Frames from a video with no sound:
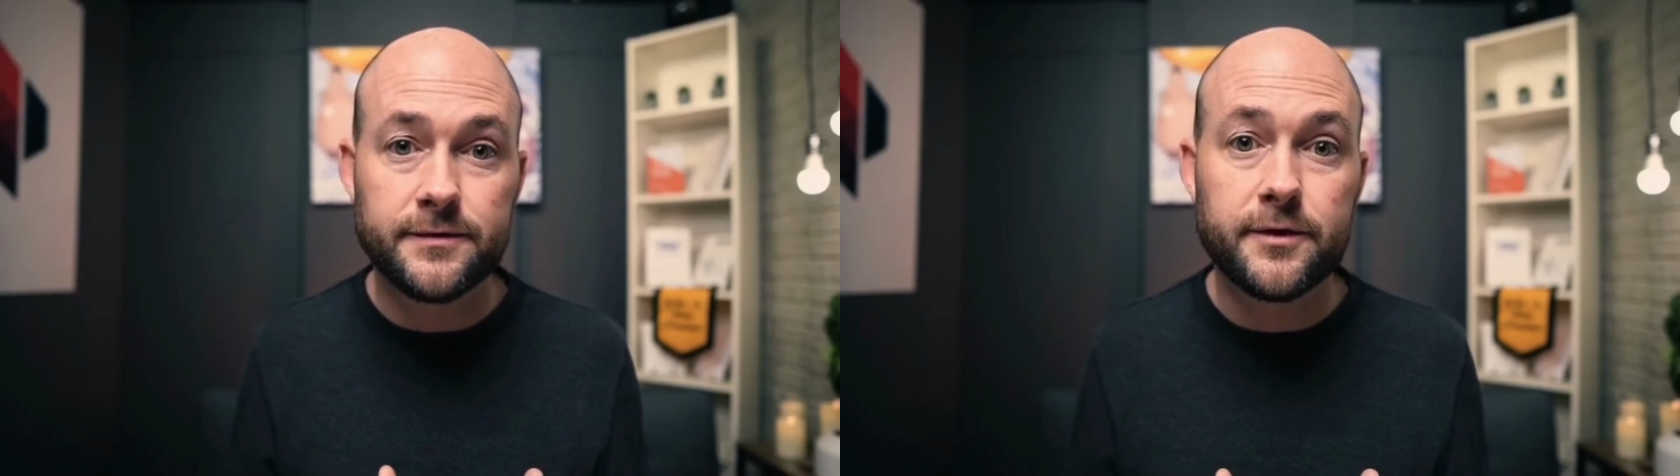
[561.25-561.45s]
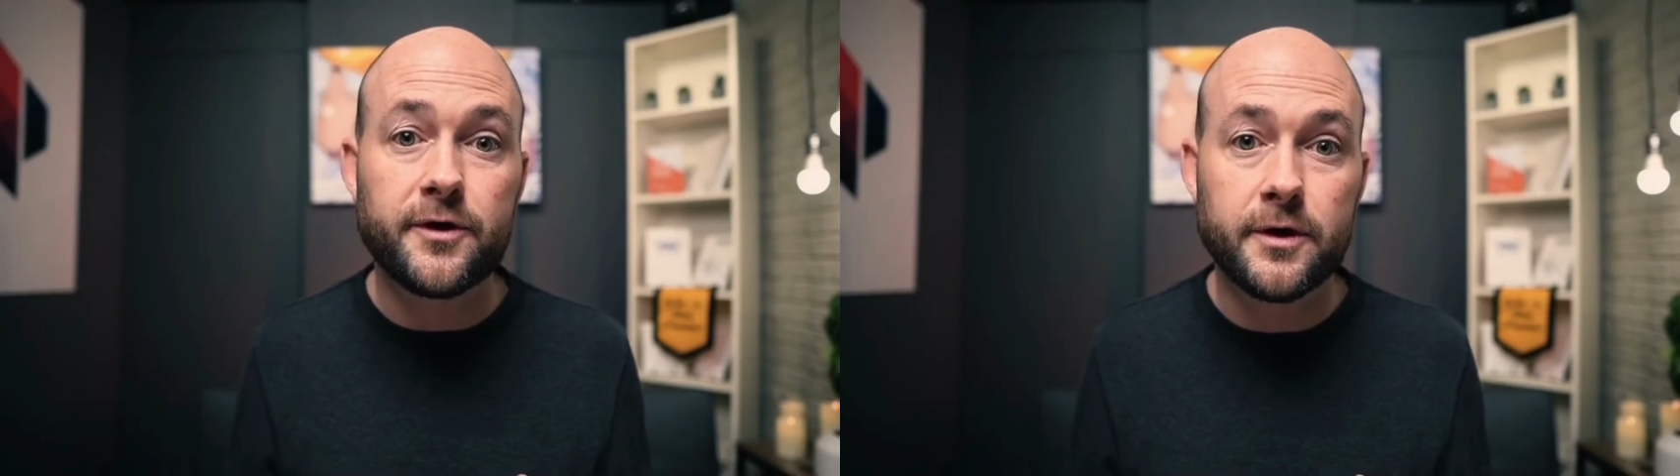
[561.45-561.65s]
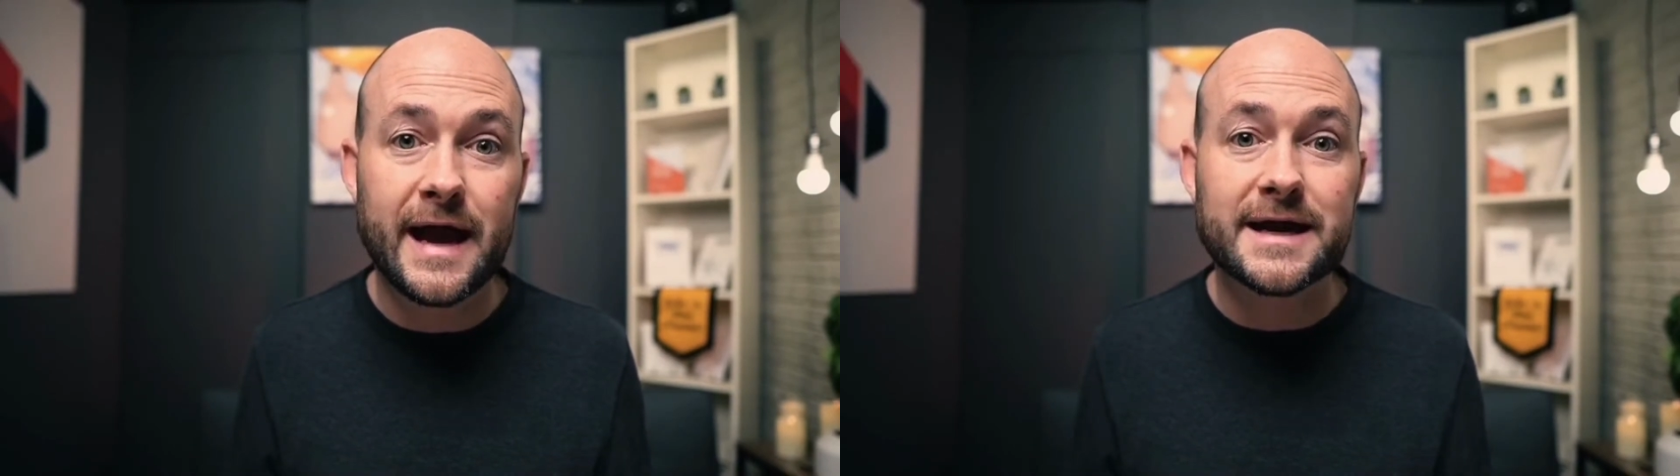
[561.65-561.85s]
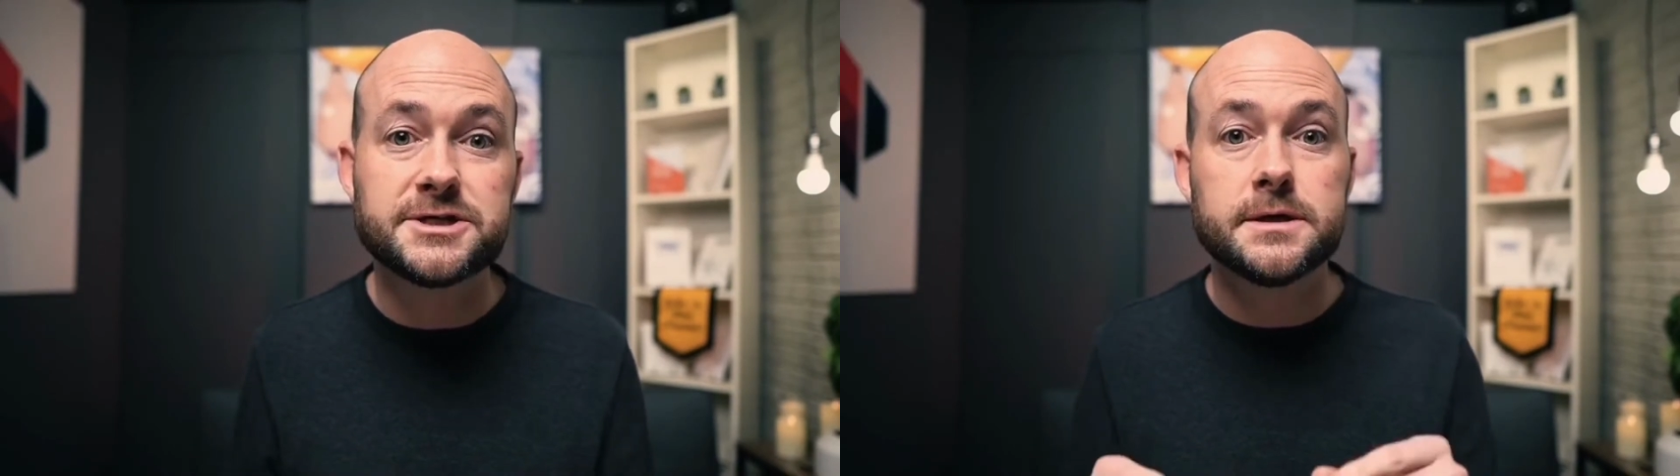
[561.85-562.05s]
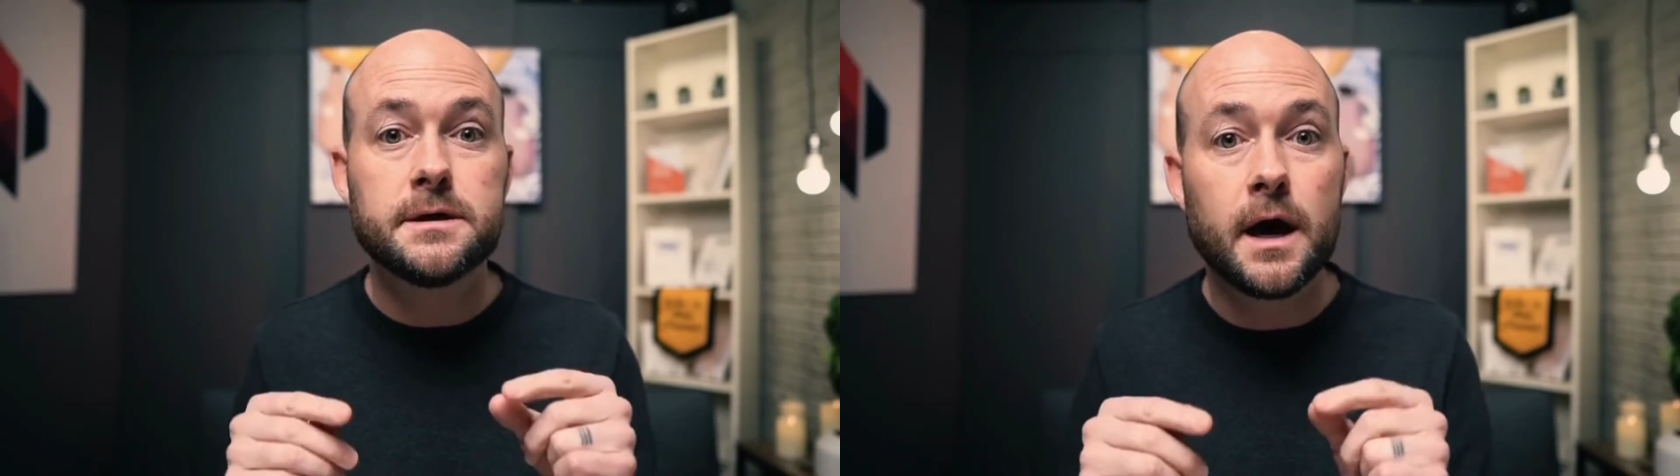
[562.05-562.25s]
The third
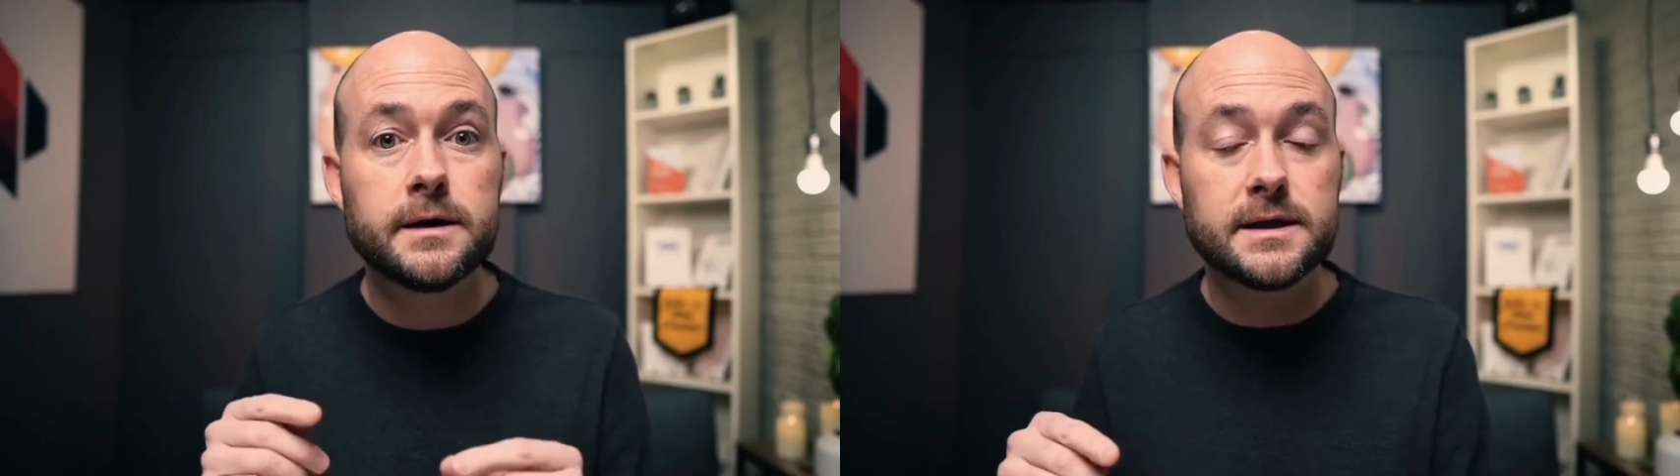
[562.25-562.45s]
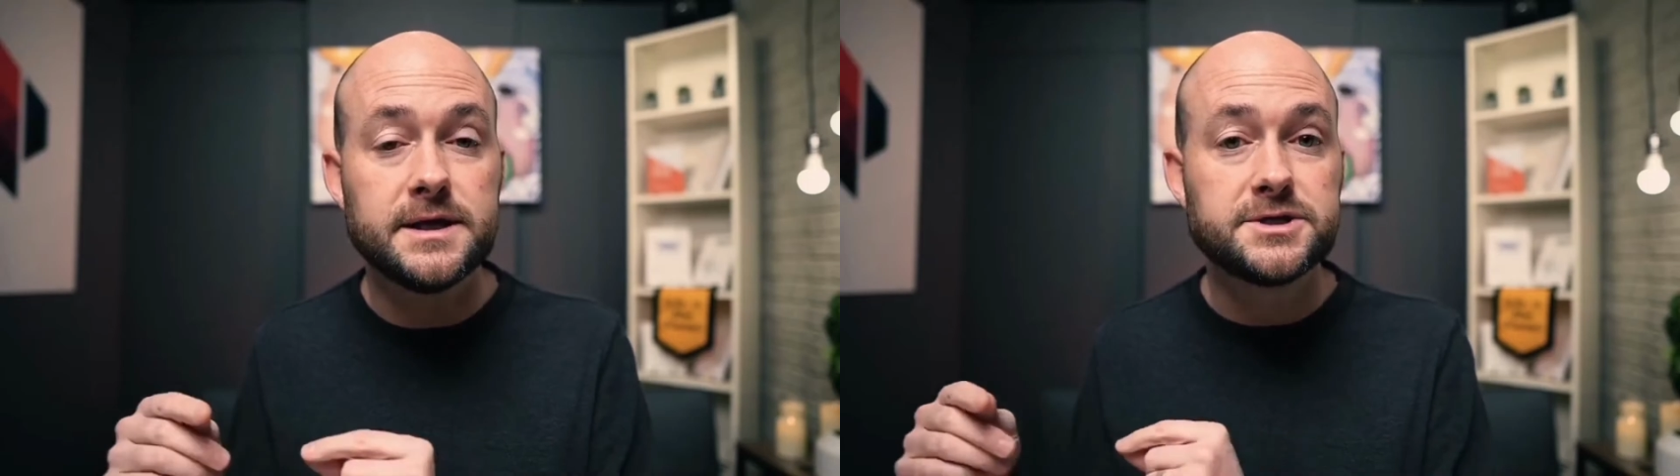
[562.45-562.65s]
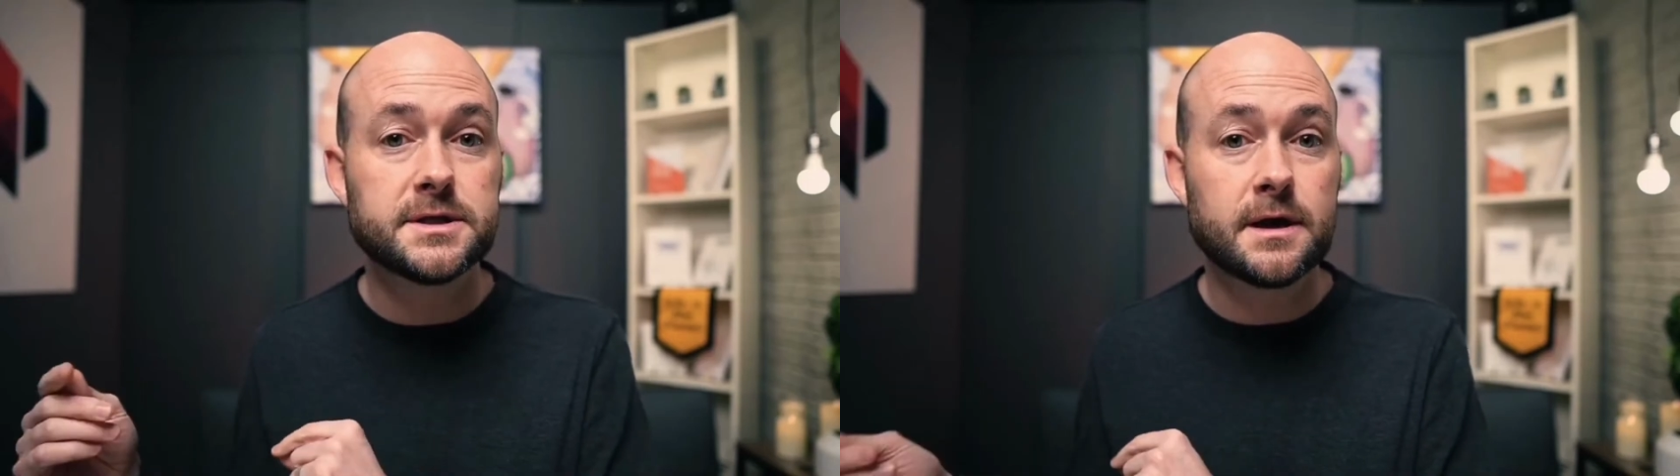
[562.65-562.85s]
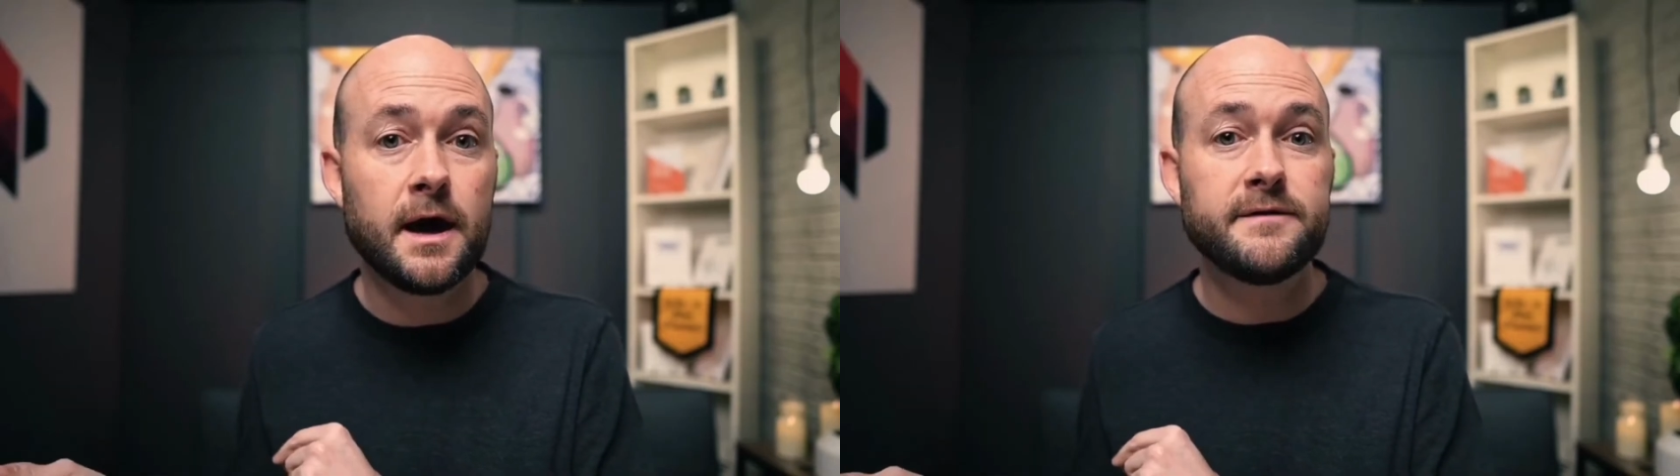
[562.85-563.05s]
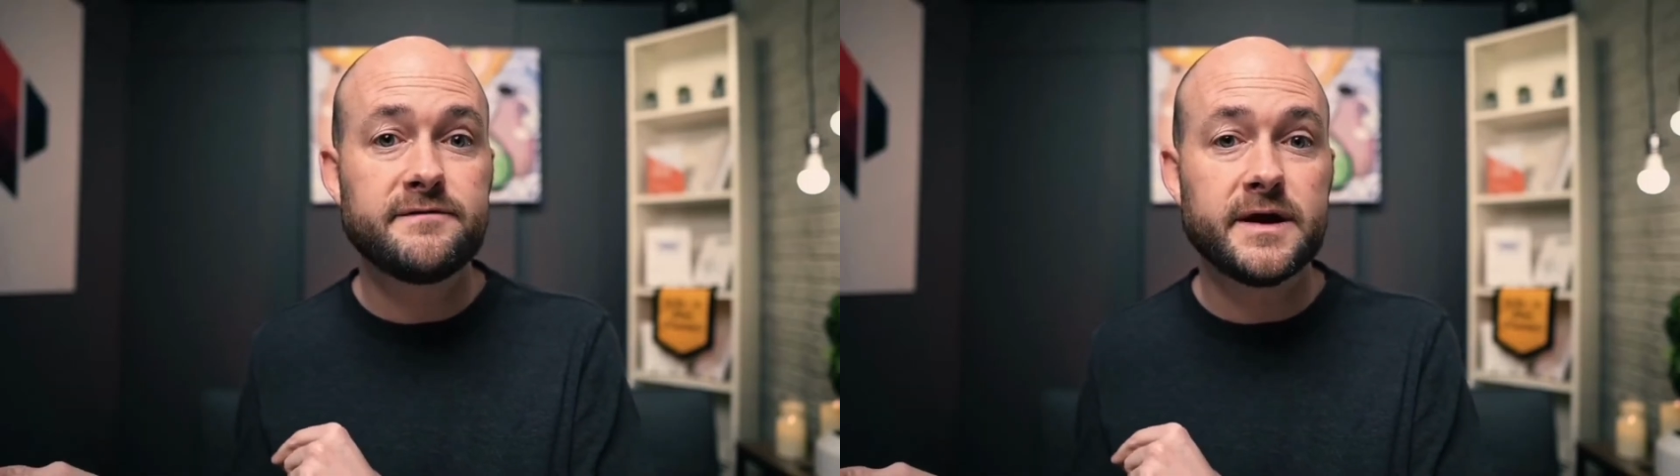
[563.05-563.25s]
action unleash the
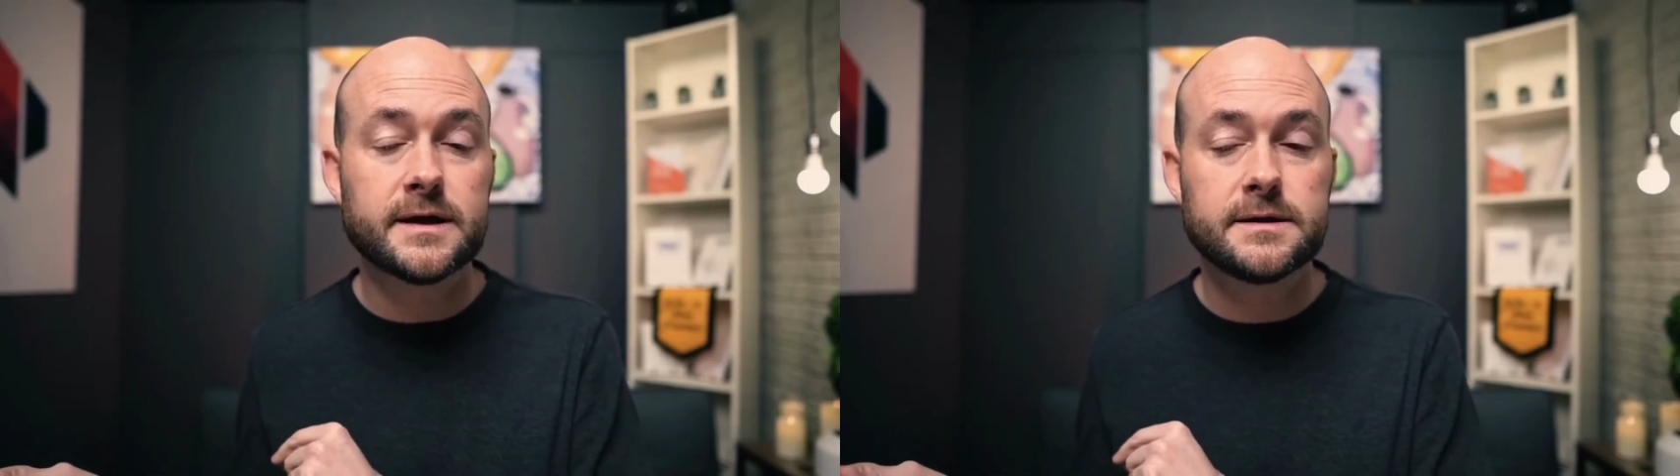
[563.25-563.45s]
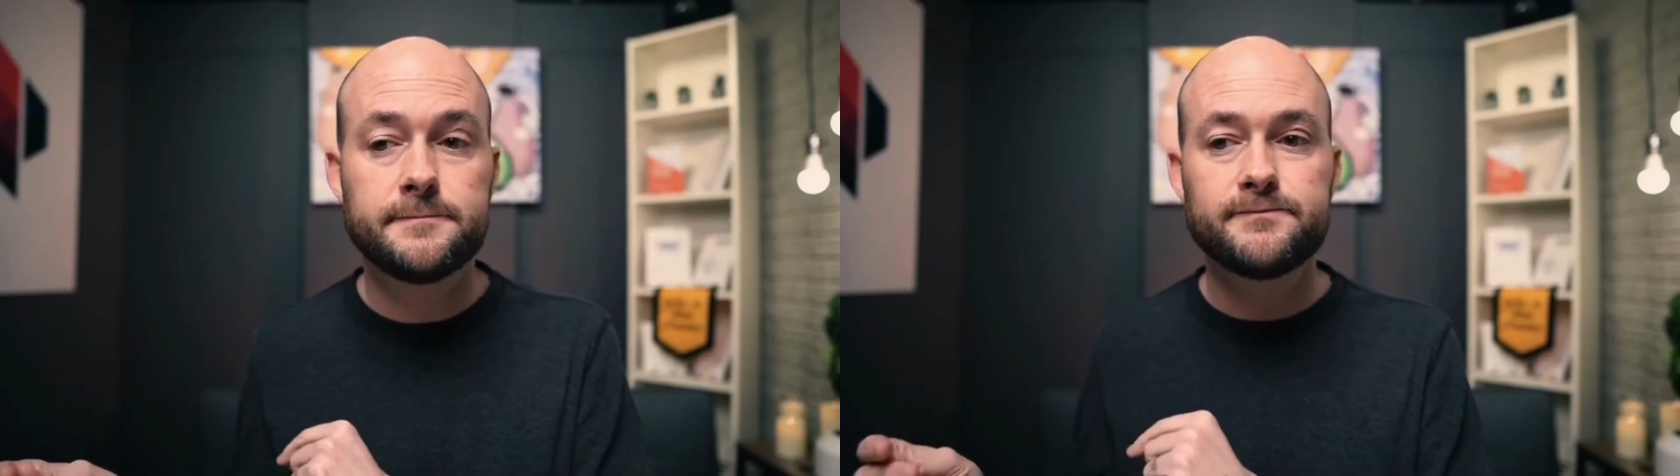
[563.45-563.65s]
conflict.